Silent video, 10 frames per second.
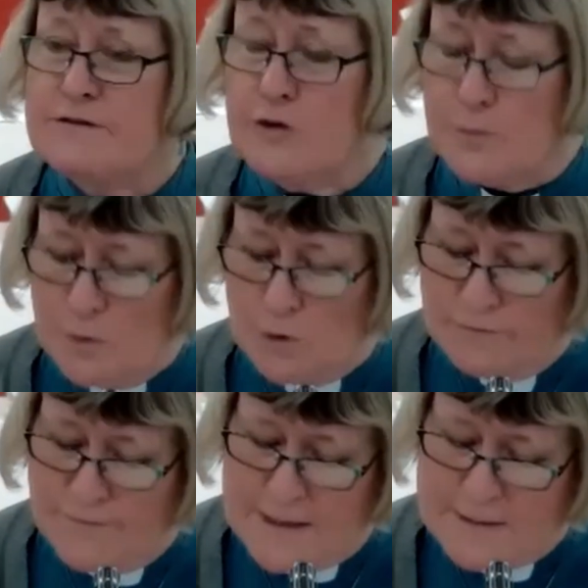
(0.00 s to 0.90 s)
of football
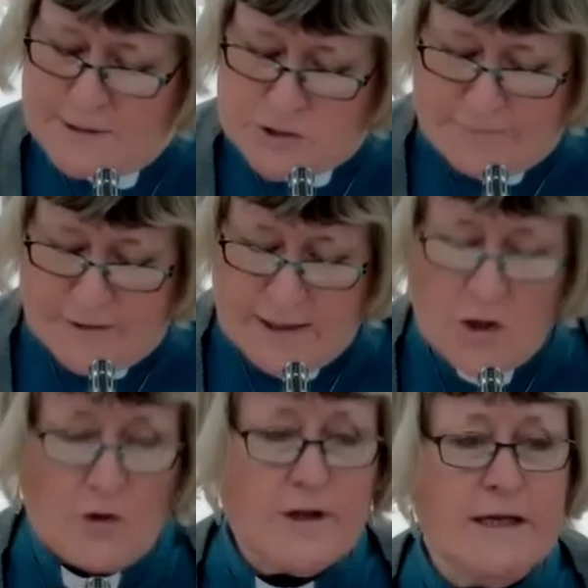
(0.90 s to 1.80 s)
fans travelling
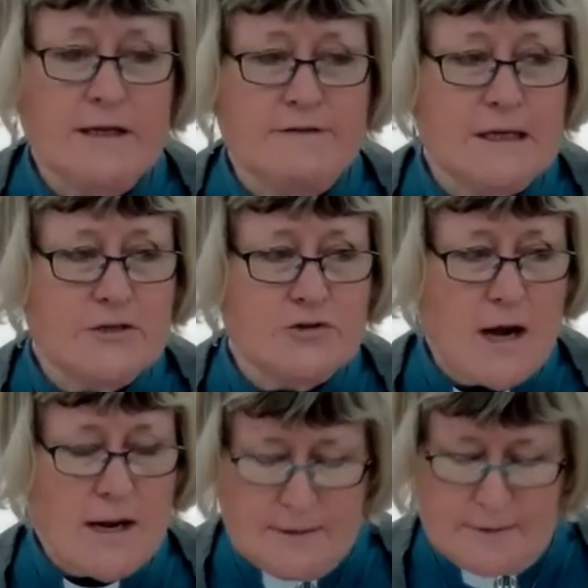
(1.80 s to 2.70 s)
on an evening
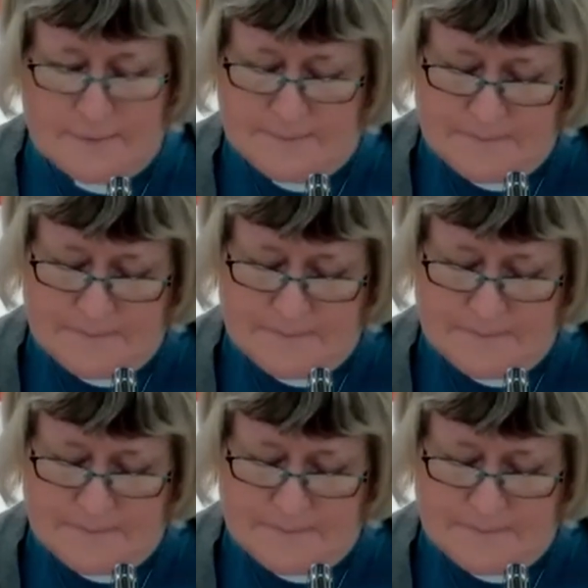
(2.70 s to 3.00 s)
train?